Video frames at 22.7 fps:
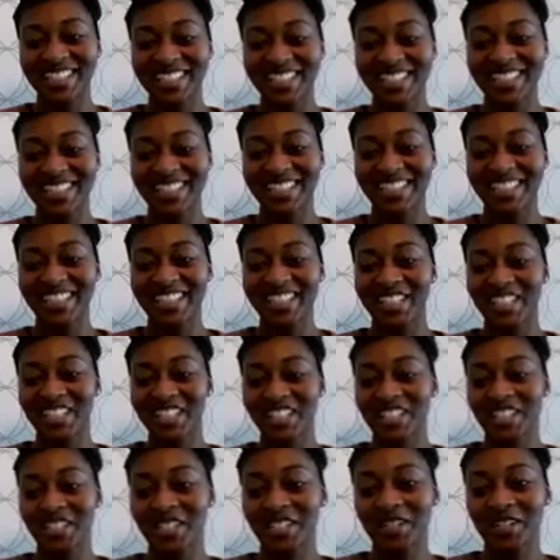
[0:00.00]

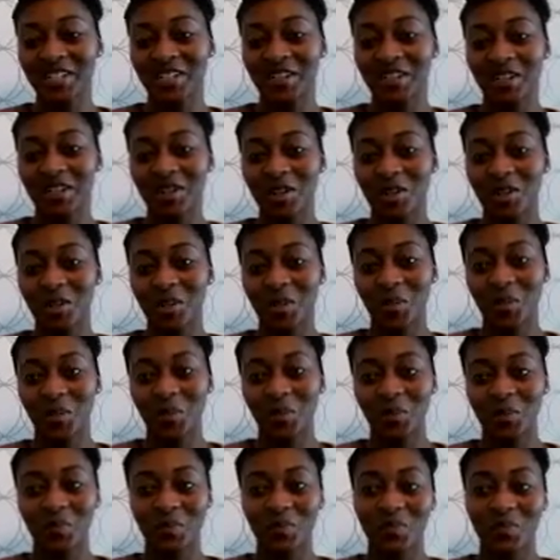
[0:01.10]

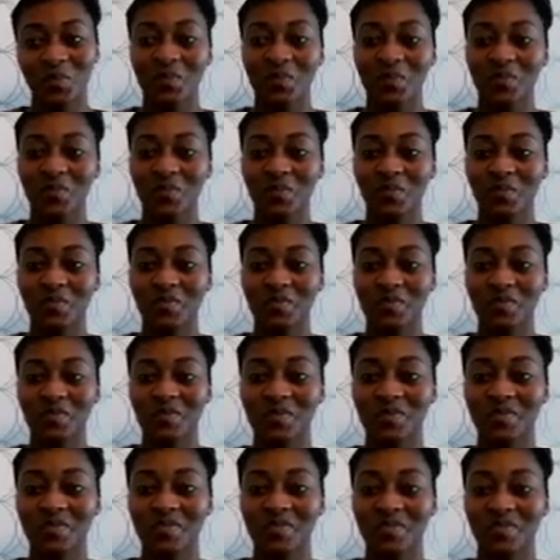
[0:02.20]

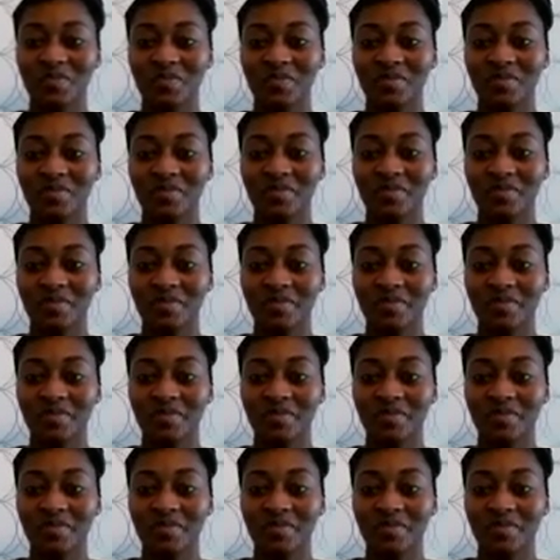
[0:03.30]
The person shown says nothing.